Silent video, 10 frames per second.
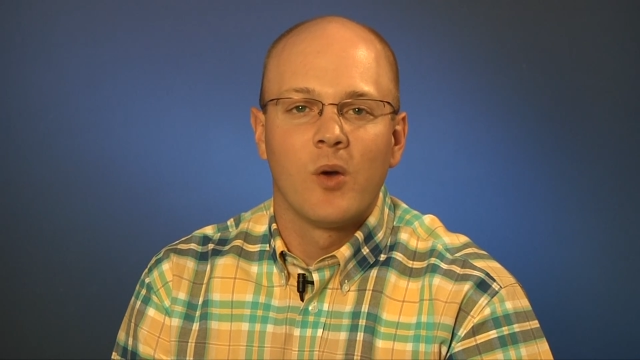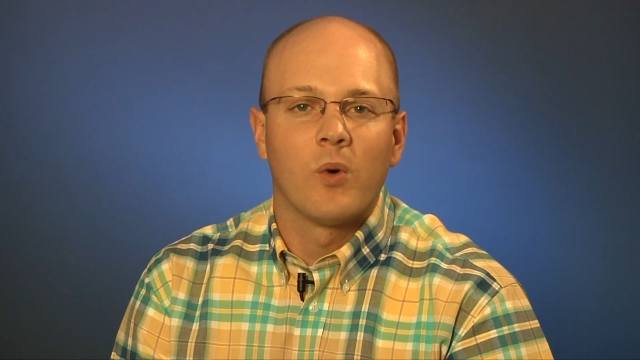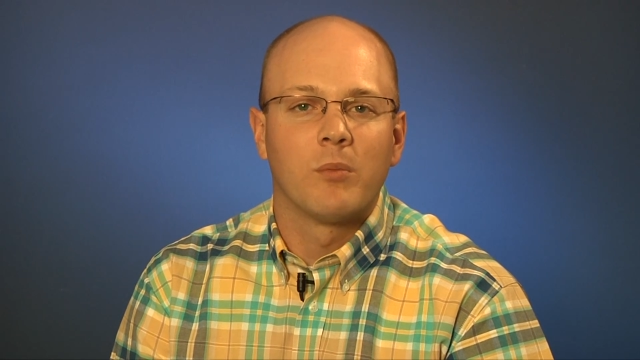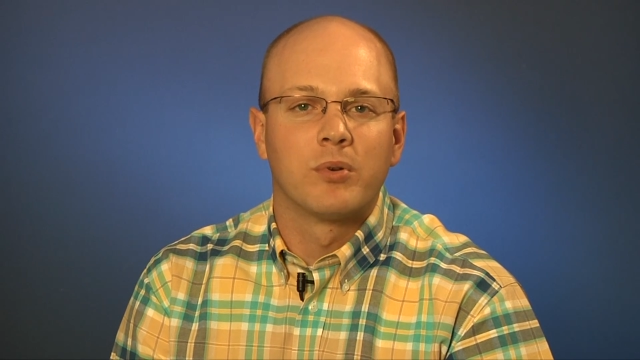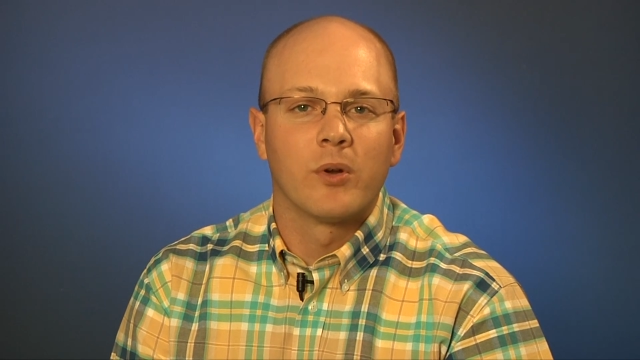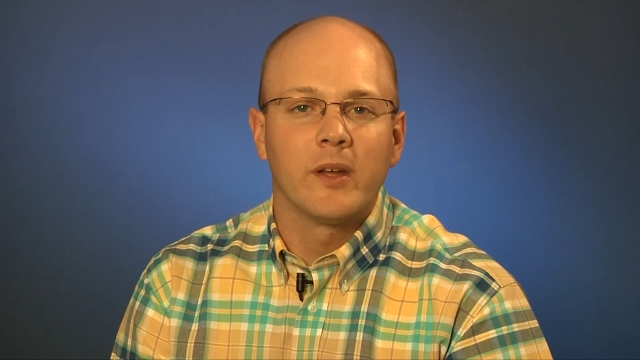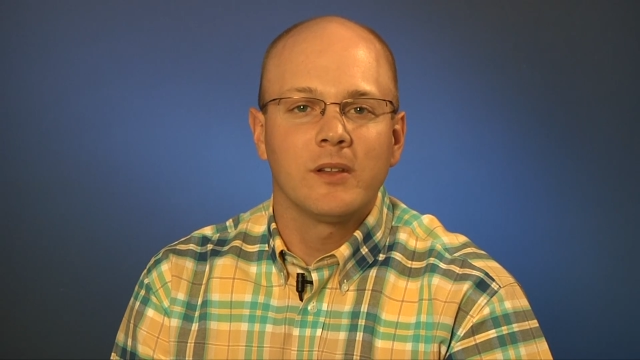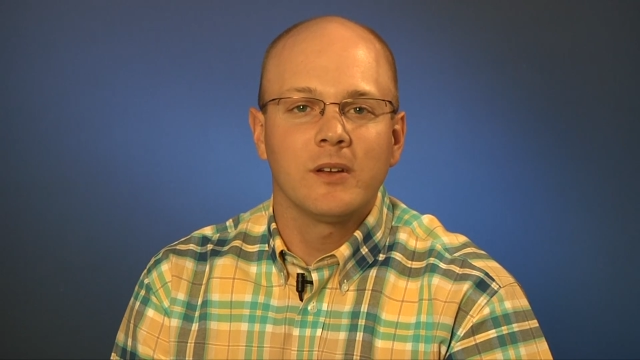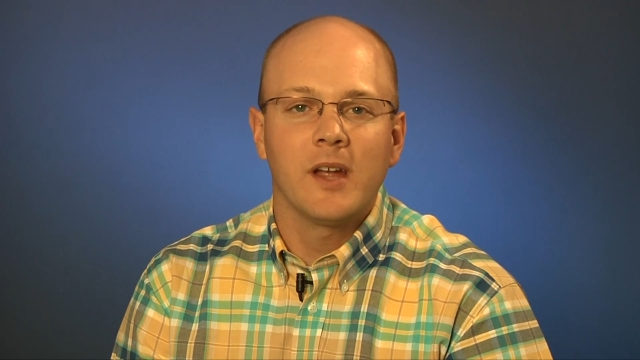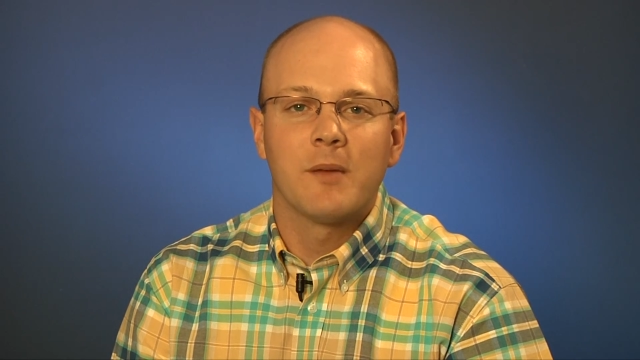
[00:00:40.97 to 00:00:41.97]
while
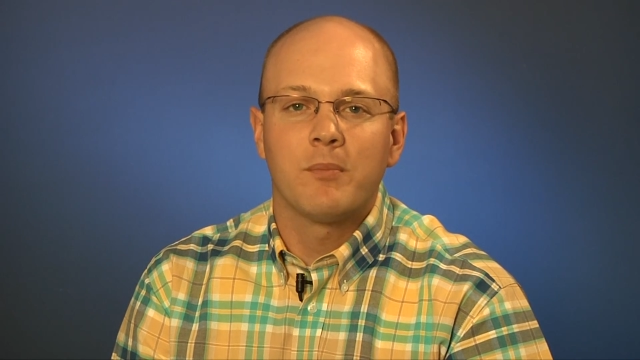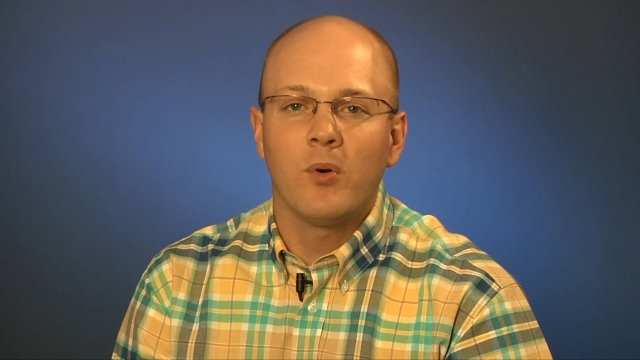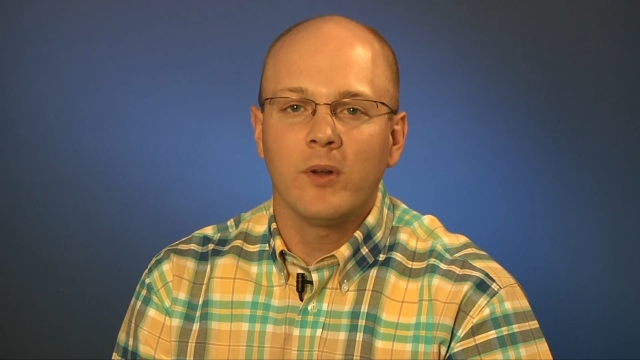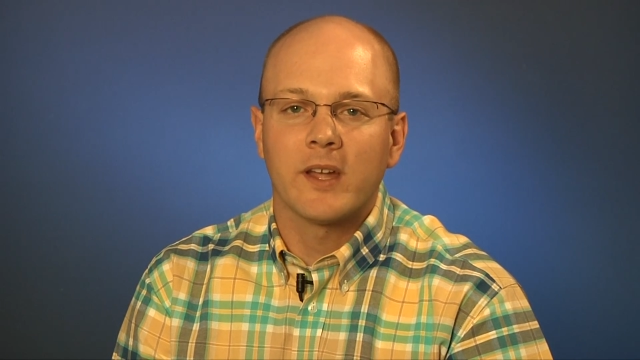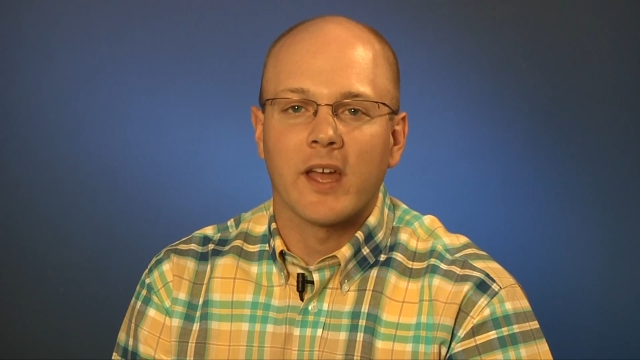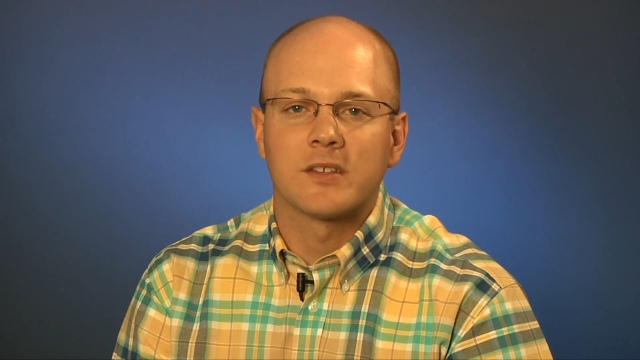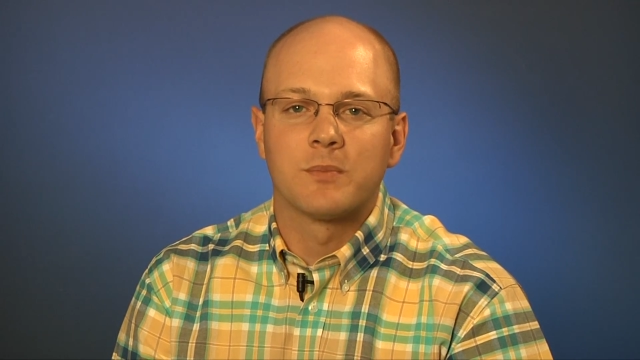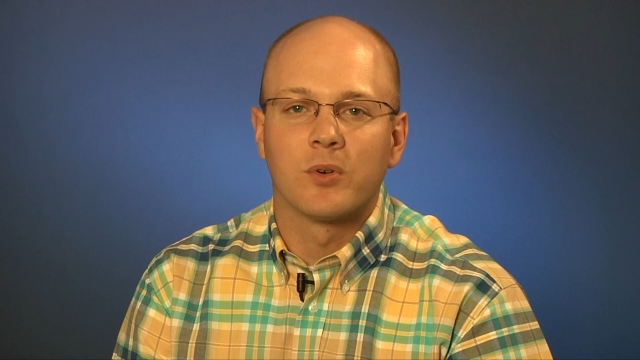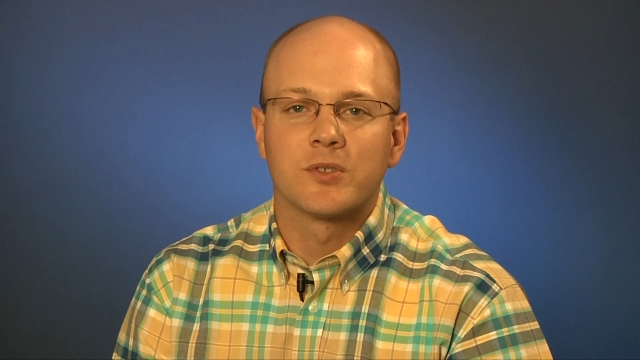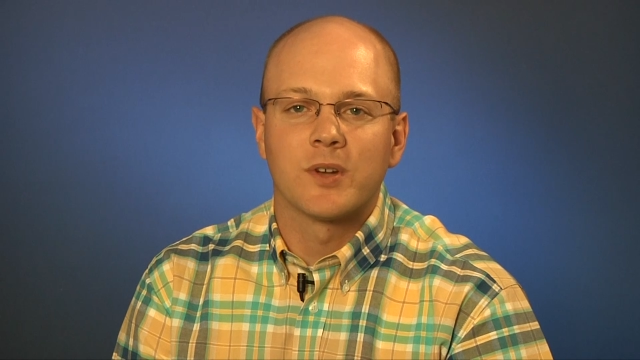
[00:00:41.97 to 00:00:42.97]
broiler and pork
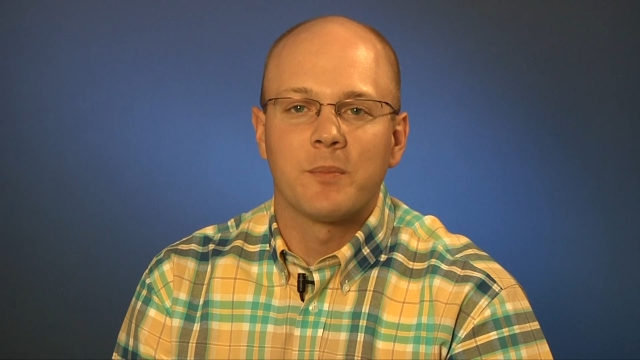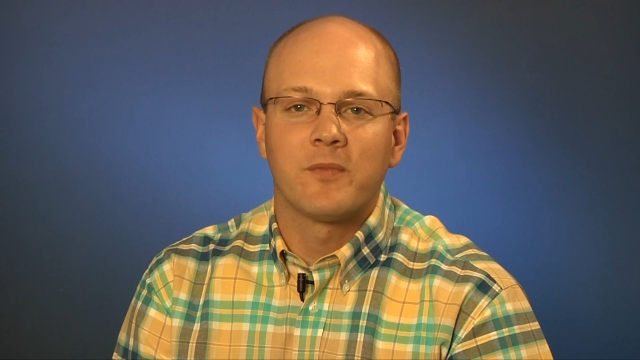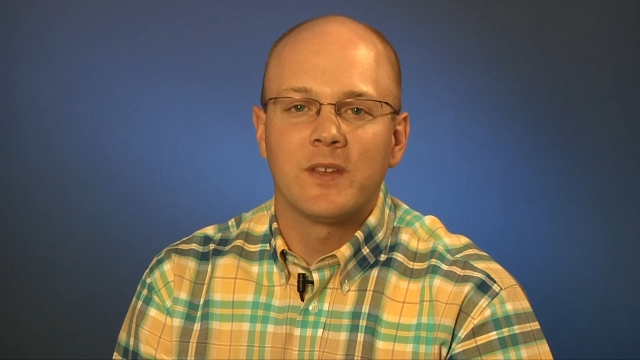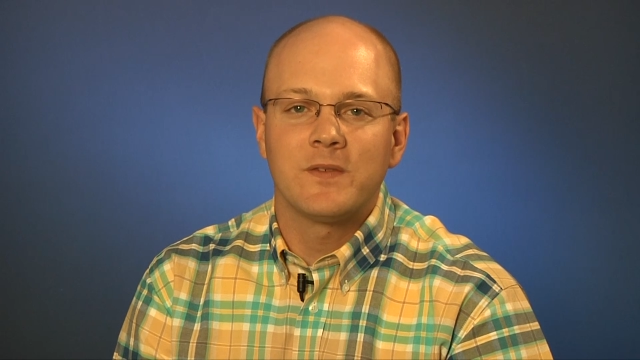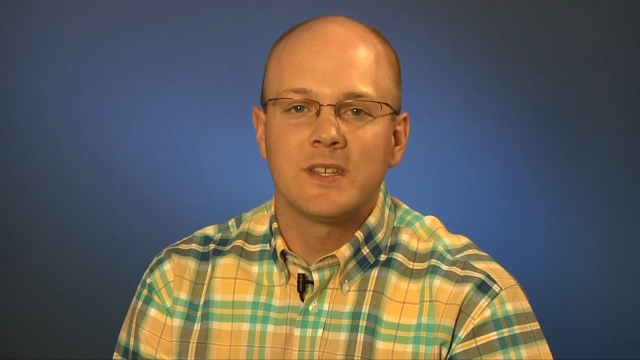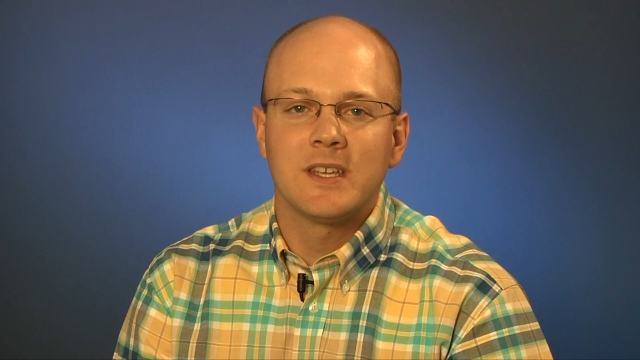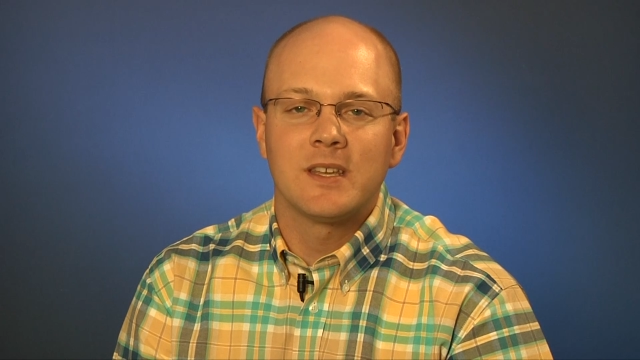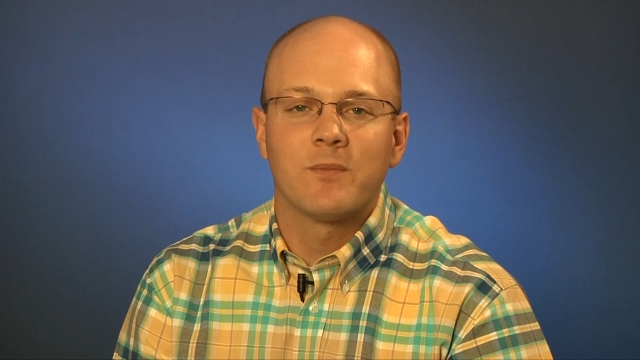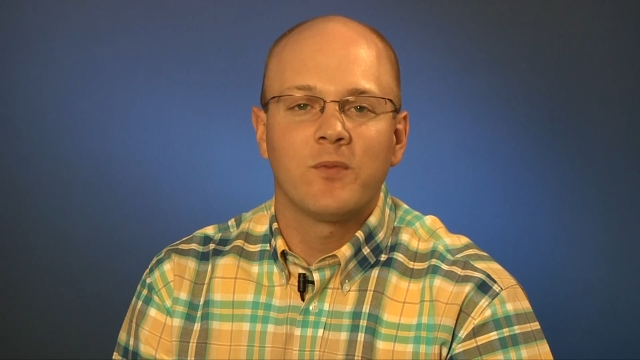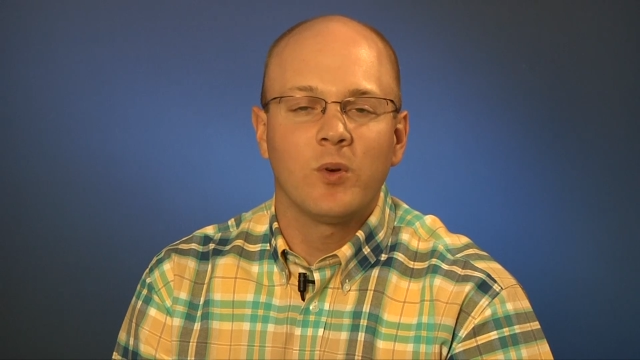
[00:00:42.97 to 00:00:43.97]
exports are up
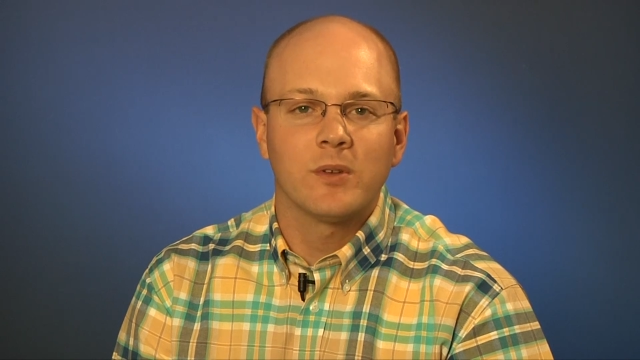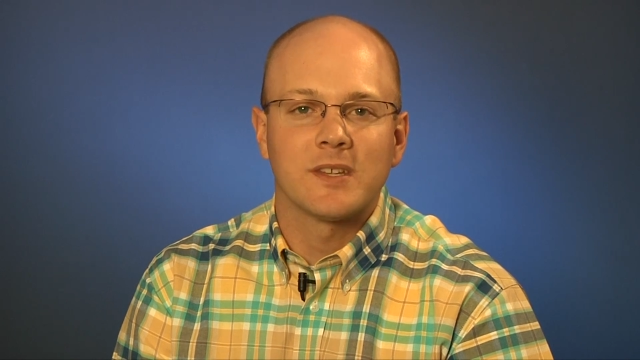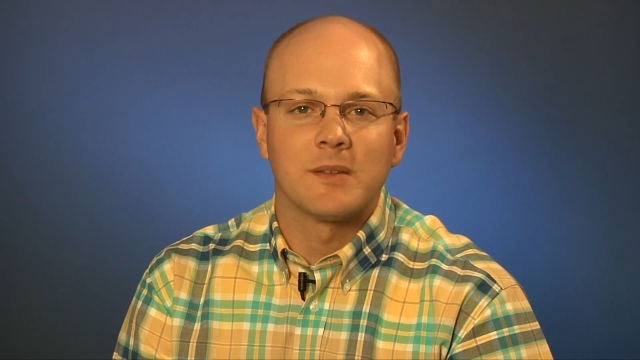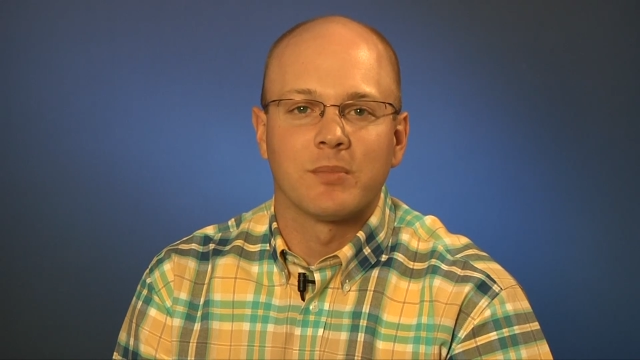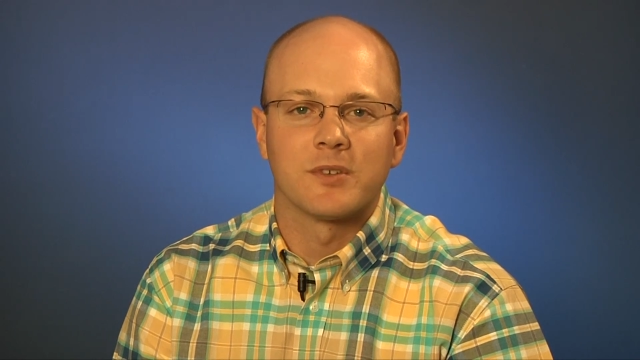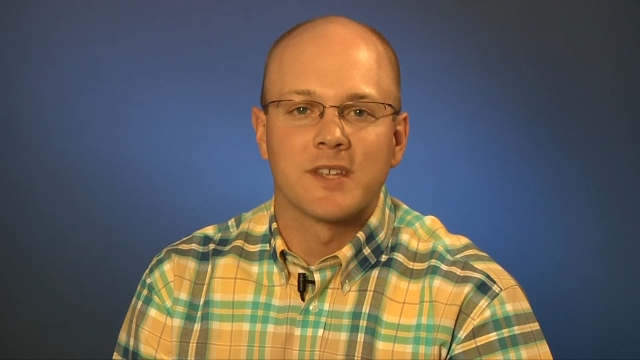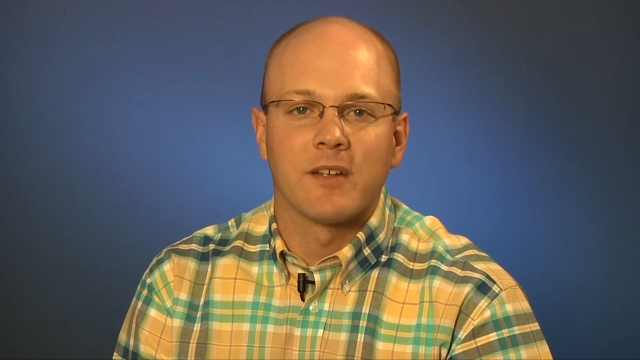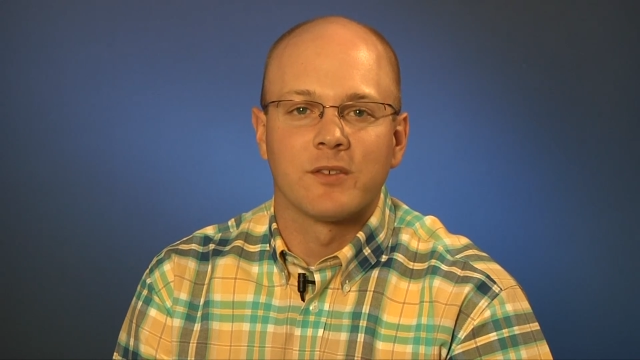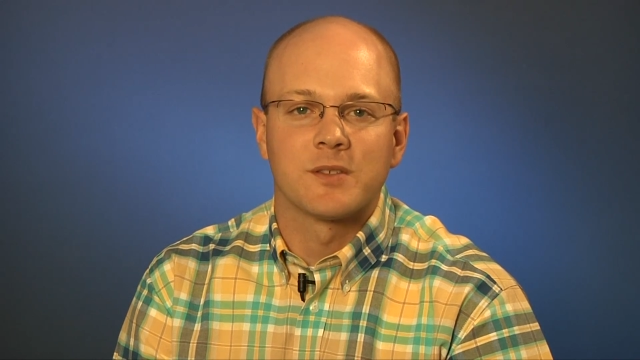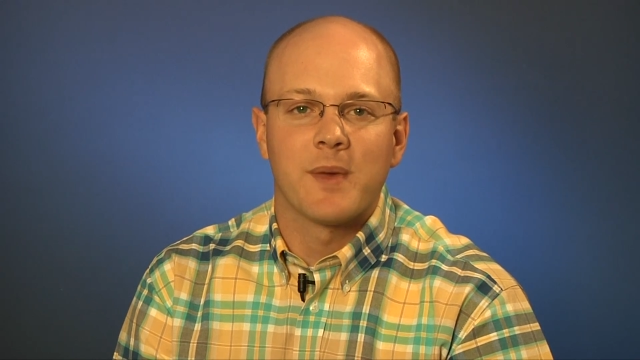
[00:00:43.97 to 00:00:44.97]
15% and
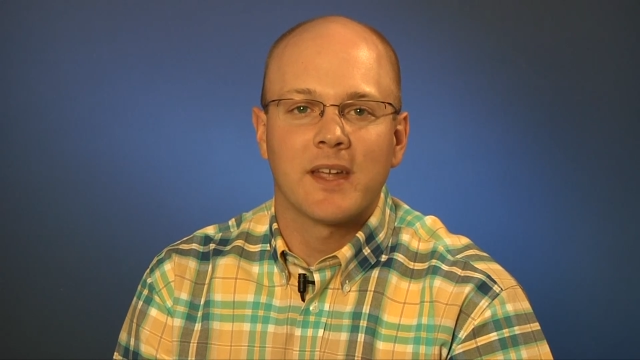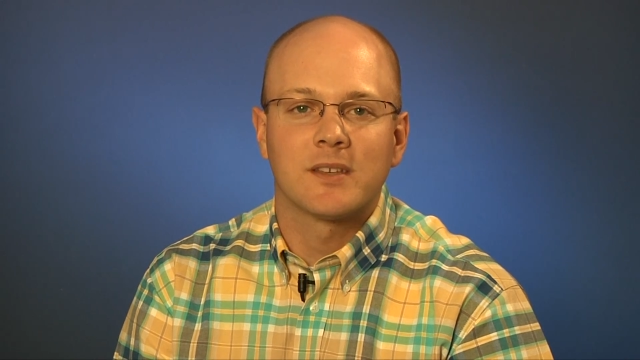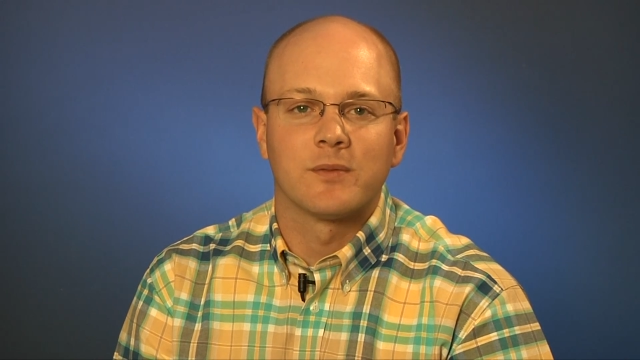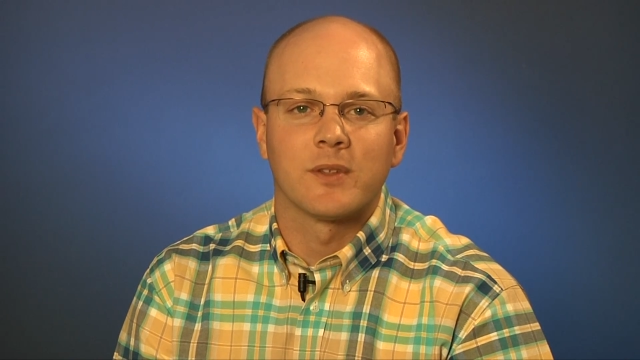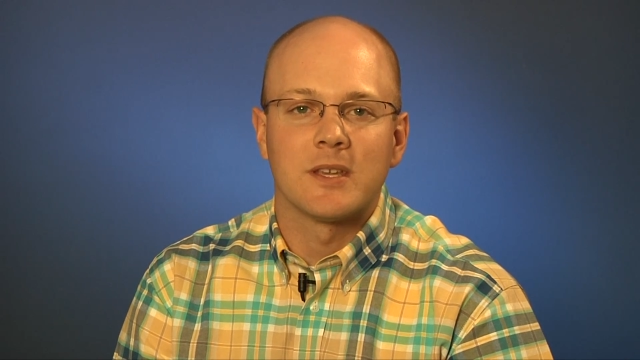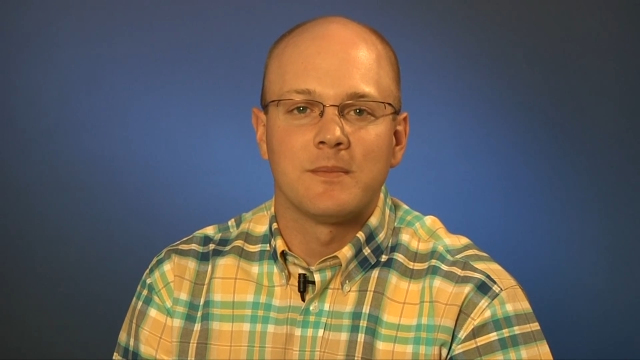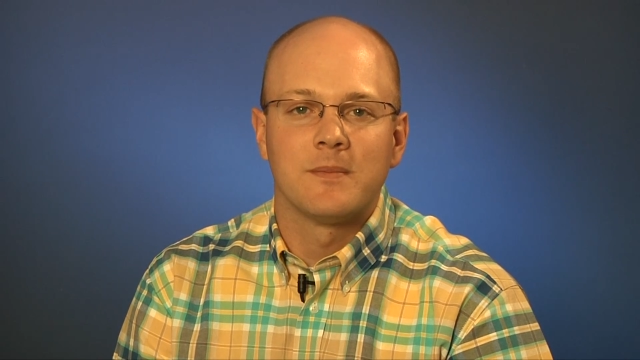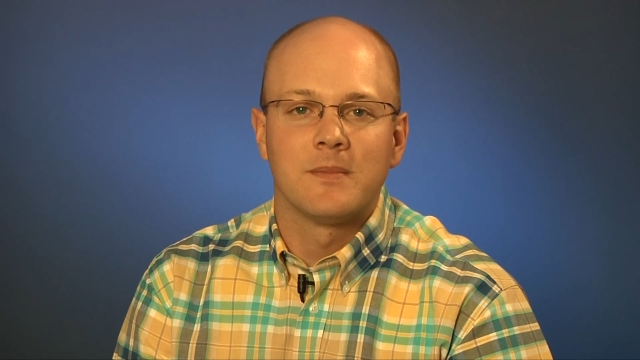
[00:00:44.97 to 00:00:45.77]
14% respectively.